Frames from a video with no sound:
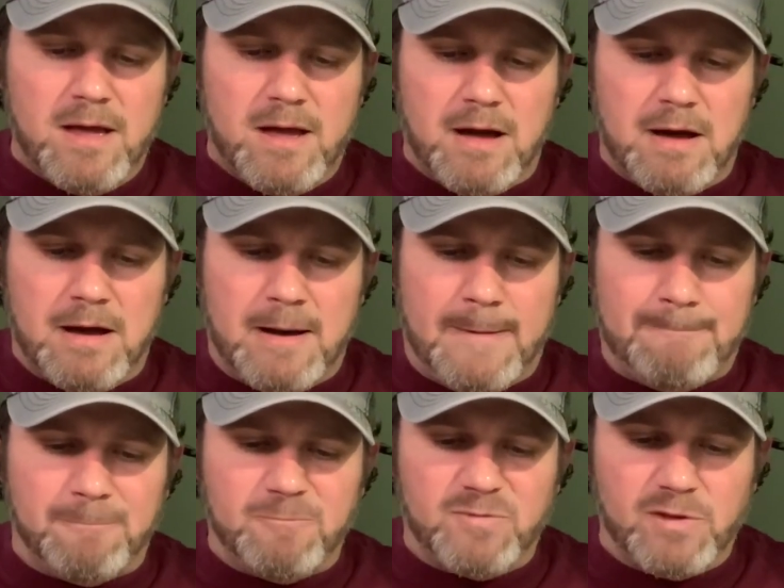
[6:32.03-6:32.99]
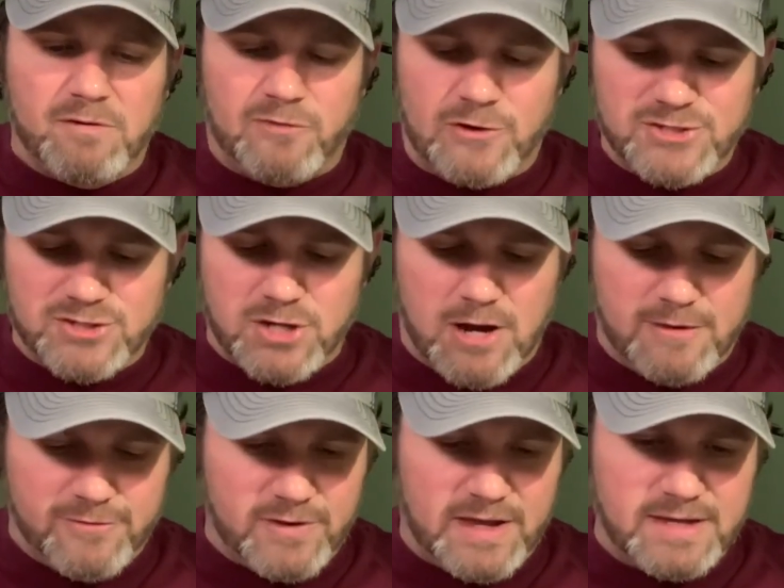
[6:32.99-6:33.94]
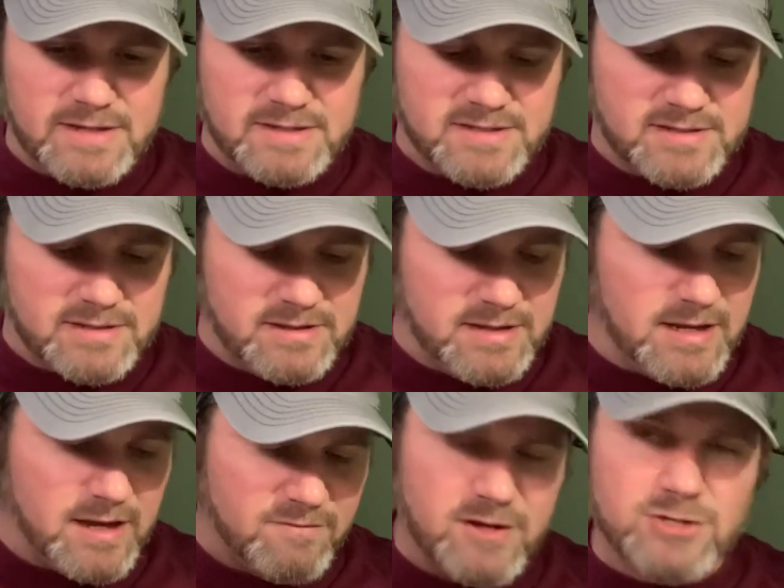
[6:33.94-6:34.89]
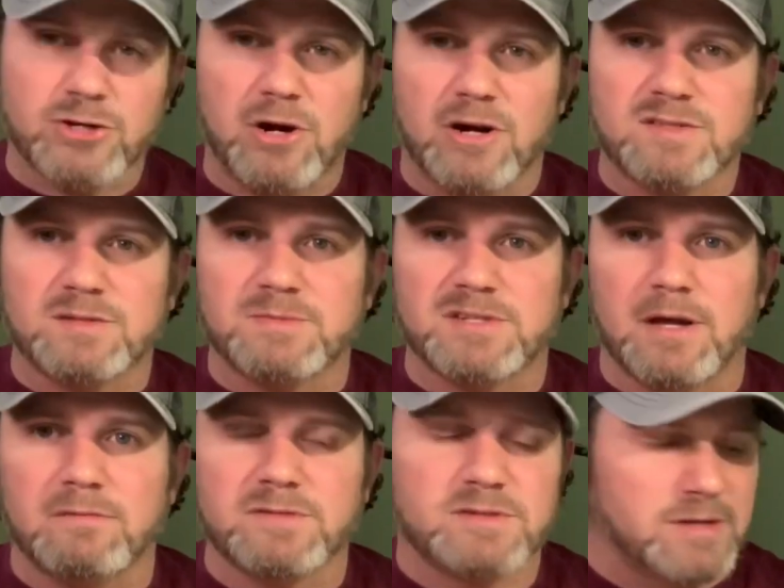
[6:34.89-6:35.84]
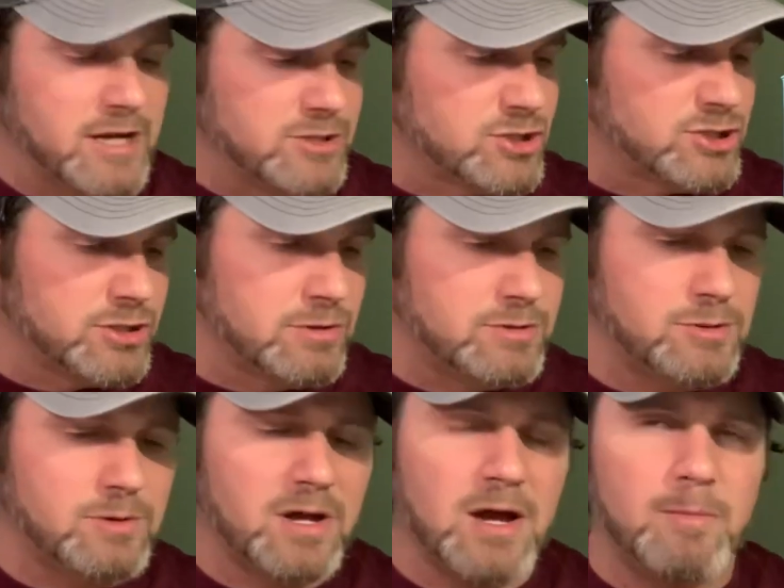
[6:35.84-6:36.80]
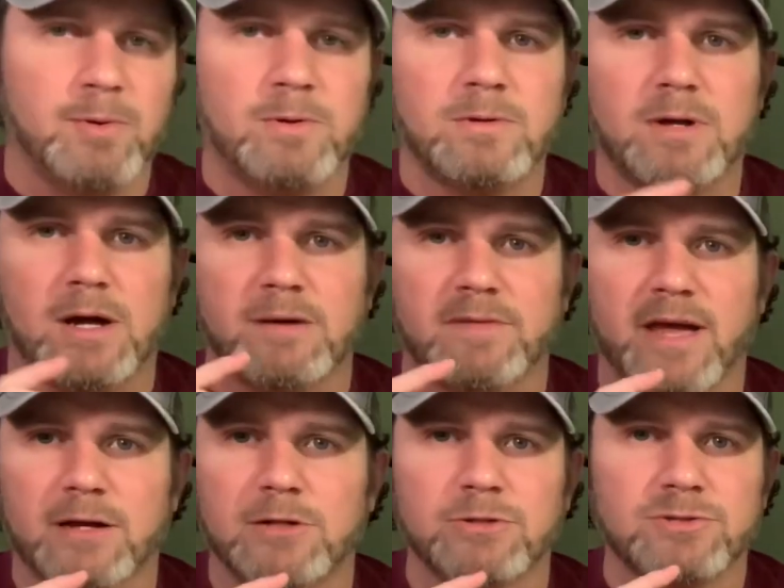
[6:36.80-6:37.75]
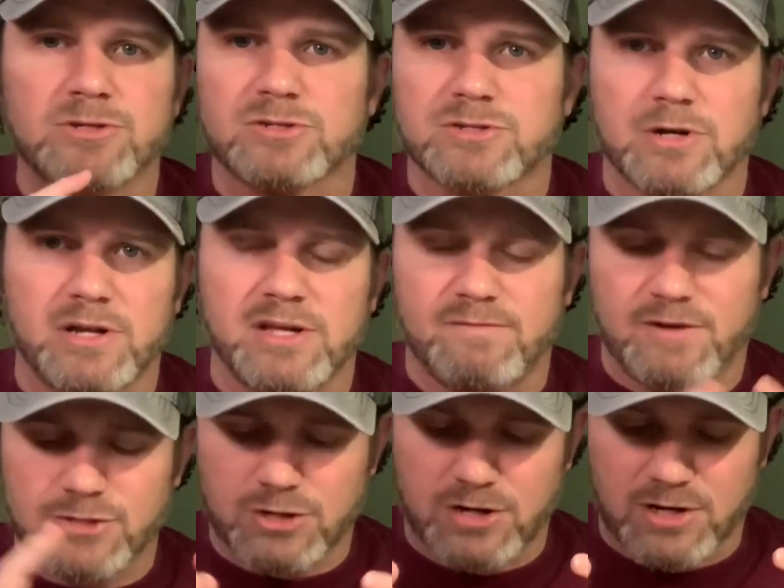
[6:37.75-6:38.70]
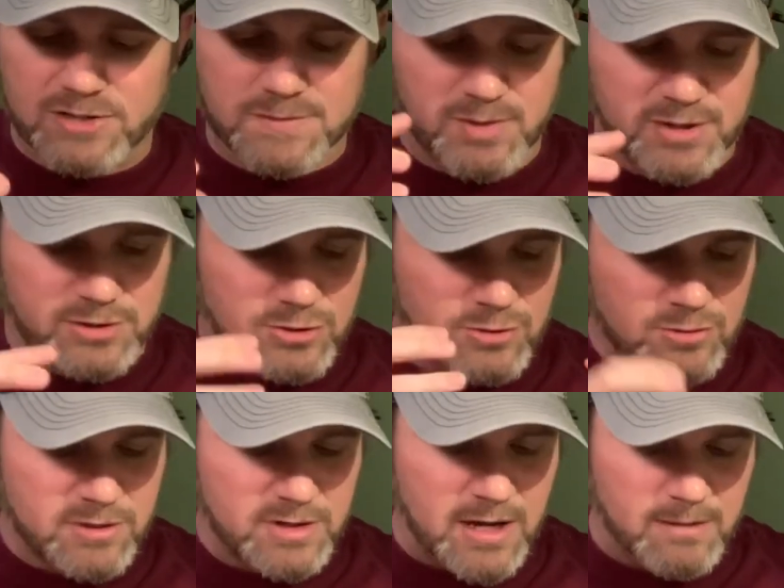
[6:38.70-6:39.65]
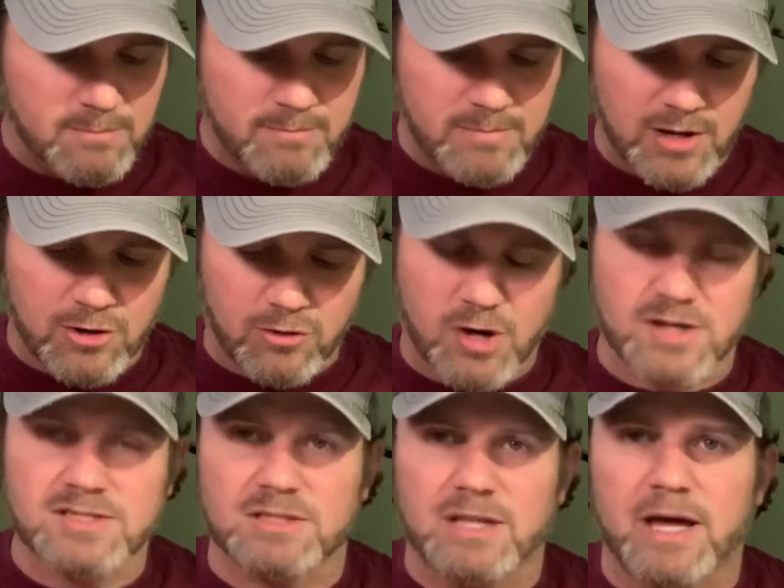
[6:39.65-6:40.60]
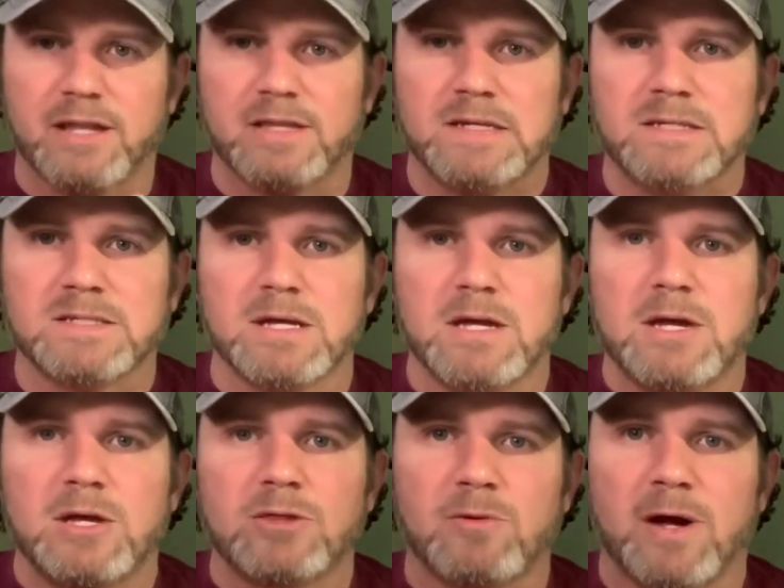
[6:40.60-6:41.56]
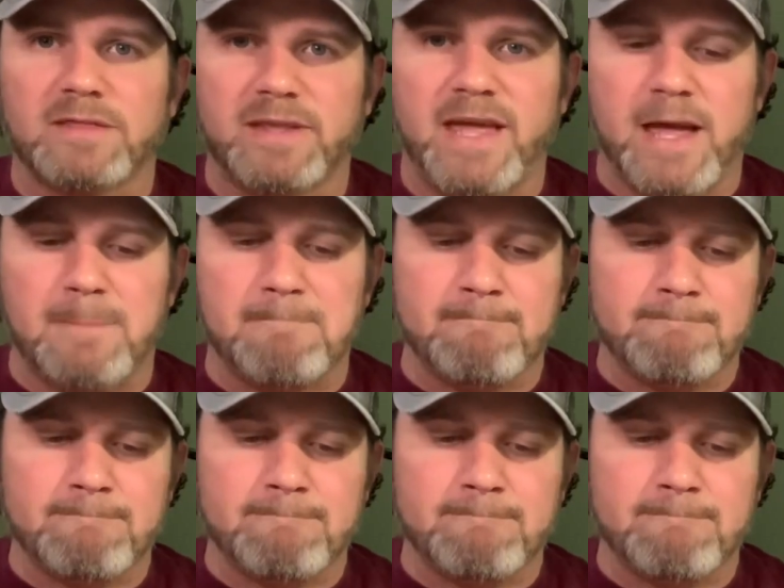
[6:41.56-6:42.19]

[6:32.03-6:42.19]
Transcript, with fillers: Um, first off is the adventure cards themselves. I just showed you a couple. Uh, that includes your starting adventure cards, but you come across a lot of these throughout the game.